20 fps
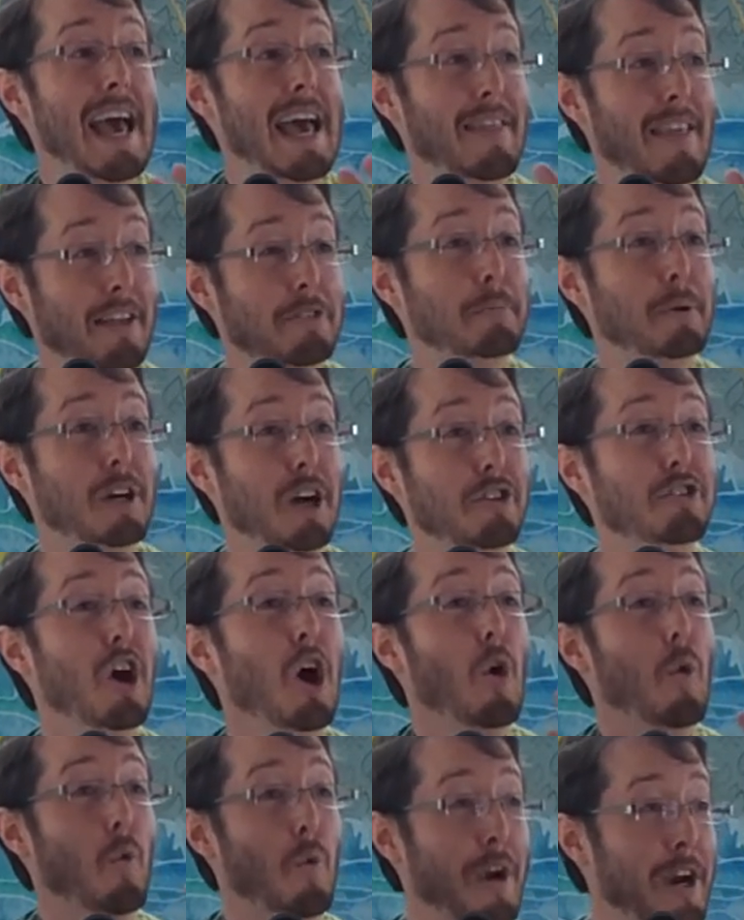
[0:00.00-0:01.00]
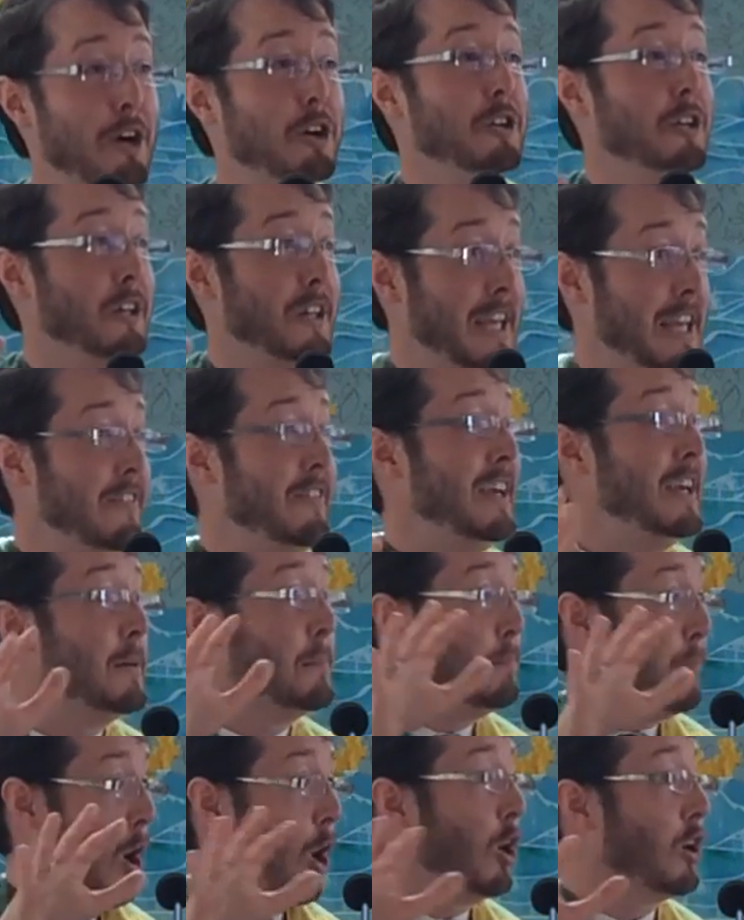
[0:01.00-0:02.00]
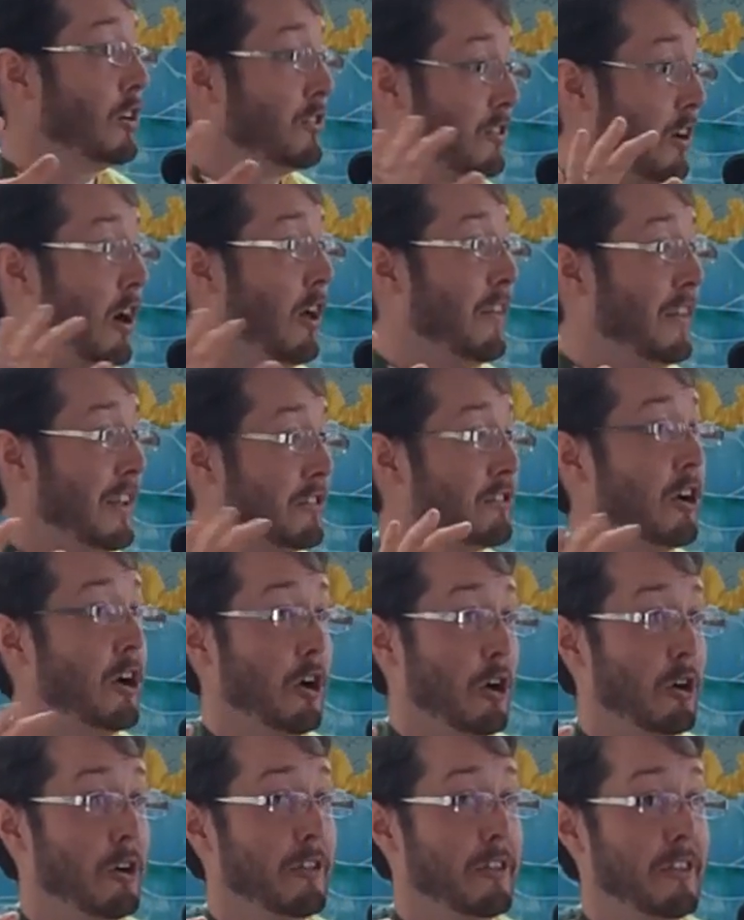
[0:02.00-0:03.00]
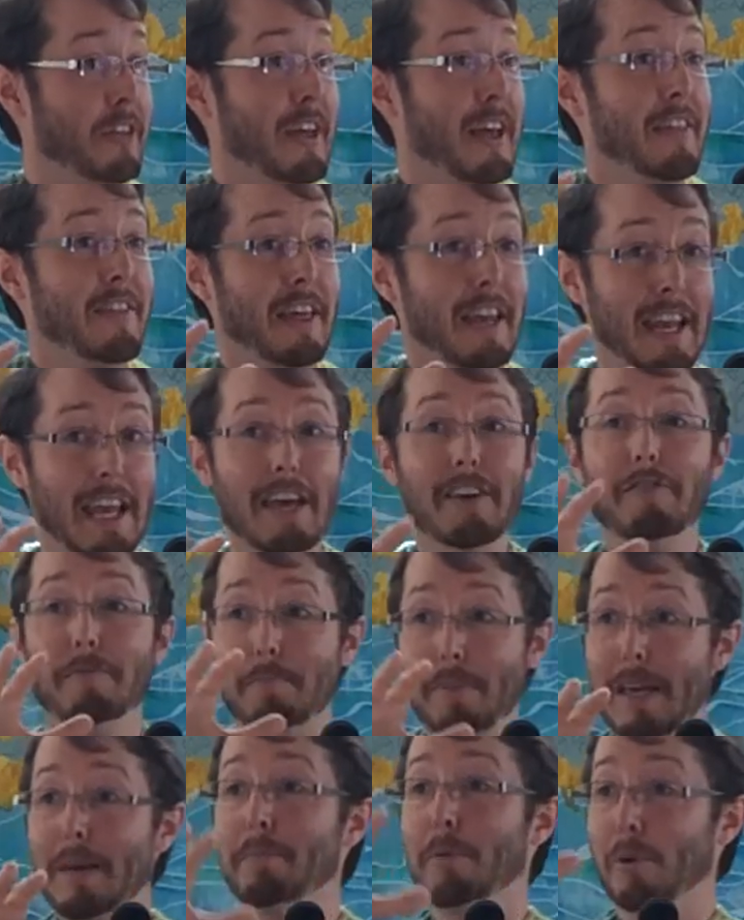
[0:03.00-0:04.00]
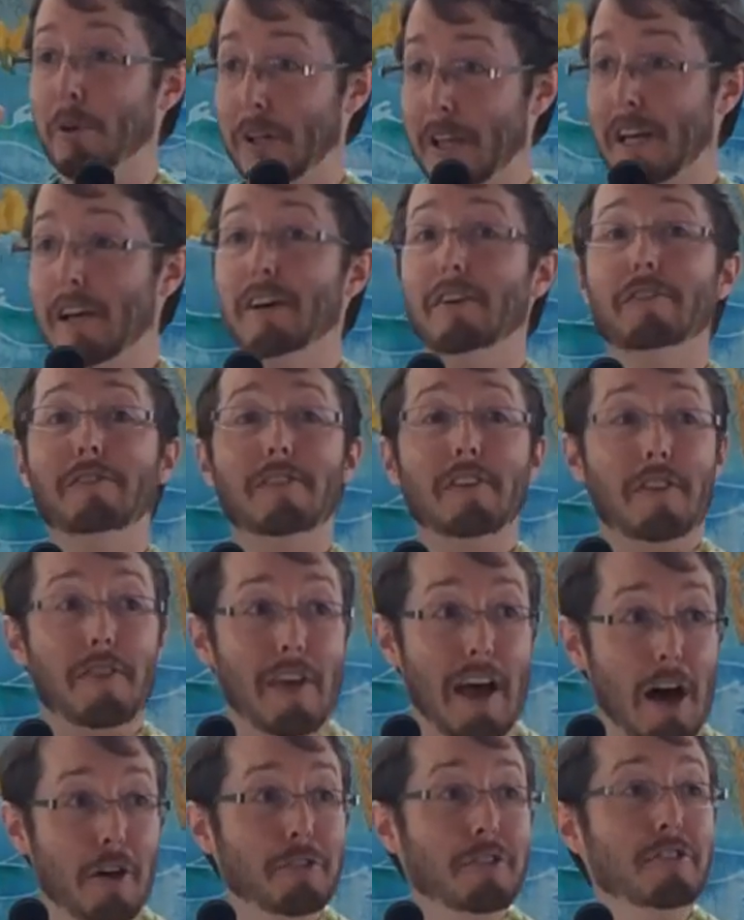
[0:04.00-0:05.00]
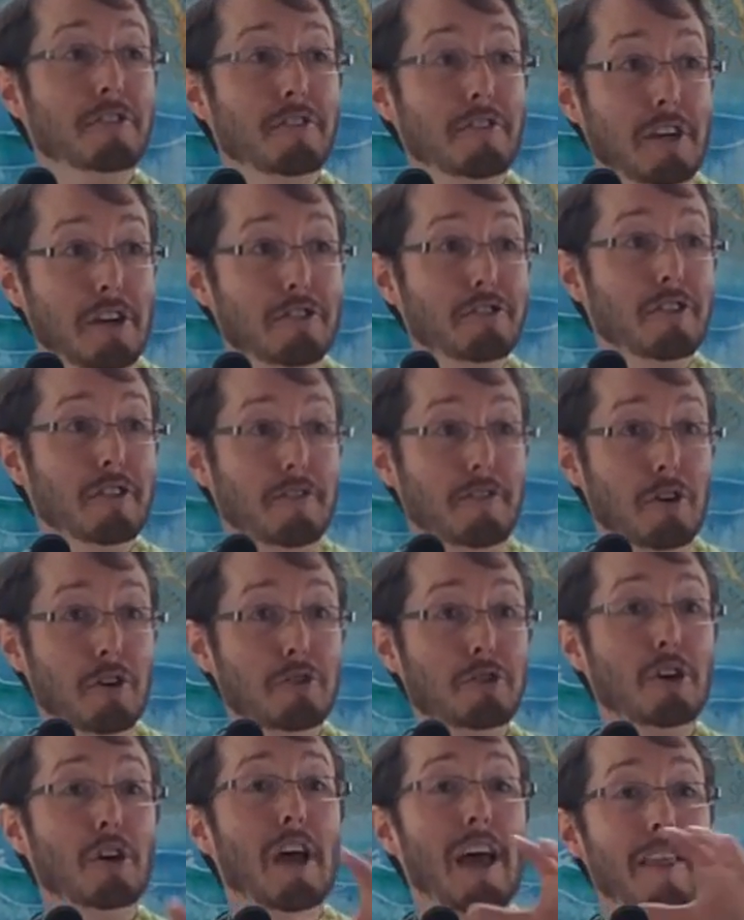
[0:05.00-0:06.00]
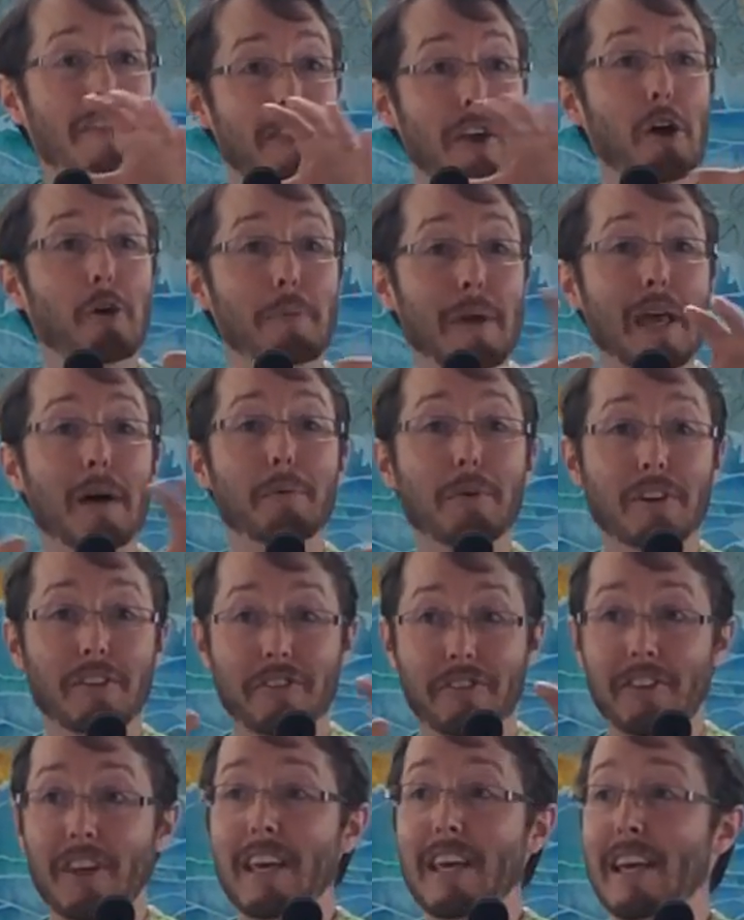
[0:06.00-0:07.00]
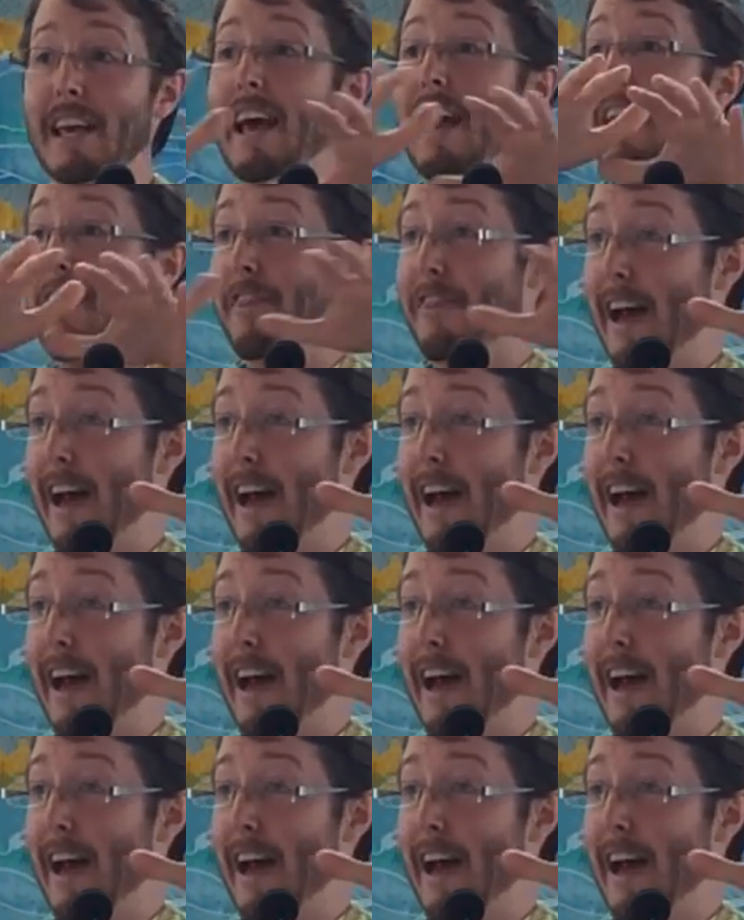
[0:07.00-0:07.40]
and that's because we're leaving marks on this earth that if people live thousands of years in the future, they'll be able to see.